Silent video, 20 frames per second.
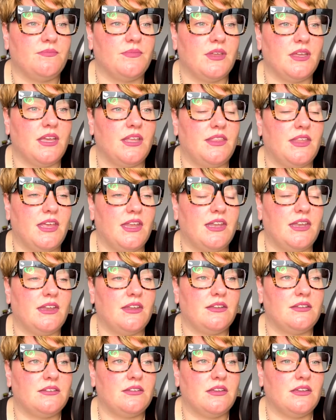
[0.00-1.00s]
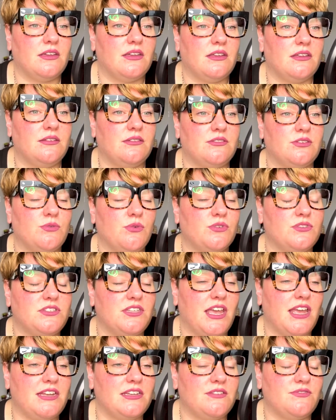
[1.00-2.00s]
then towards the
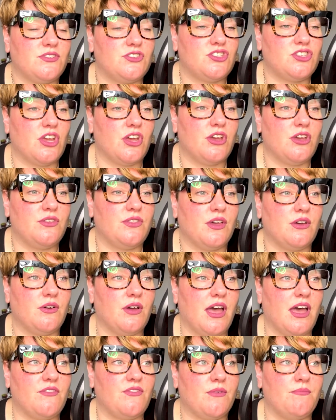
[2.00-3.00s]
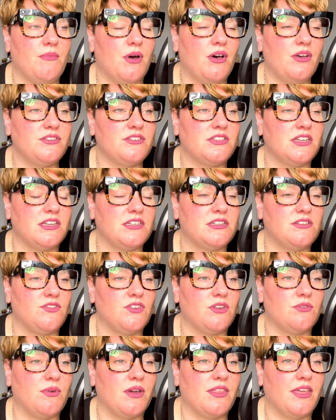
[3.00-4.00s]
end of the show, they'll have a master
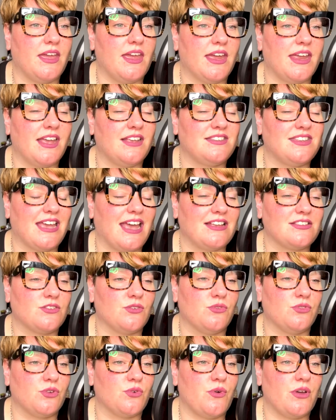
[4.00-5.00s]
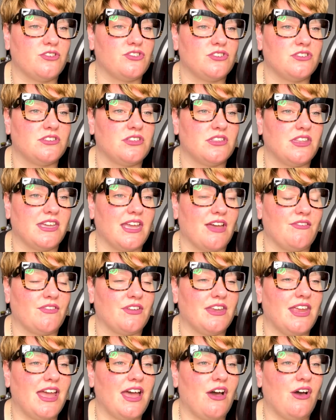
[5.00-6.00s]
interview where they ask all the questions that they haven't
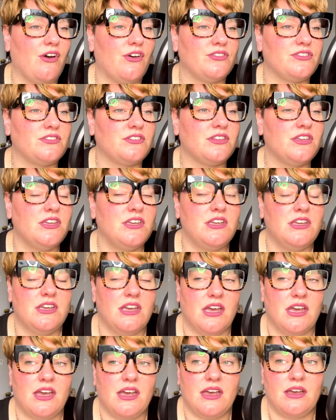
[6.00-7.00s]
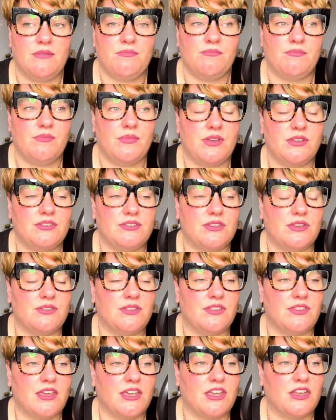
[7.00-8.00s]
yet asked so
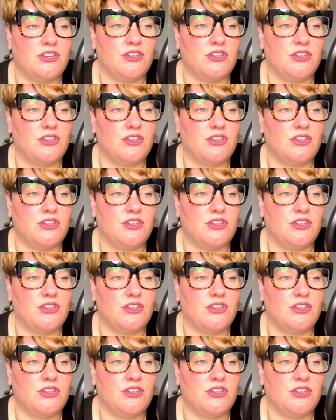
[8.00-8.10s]
that they can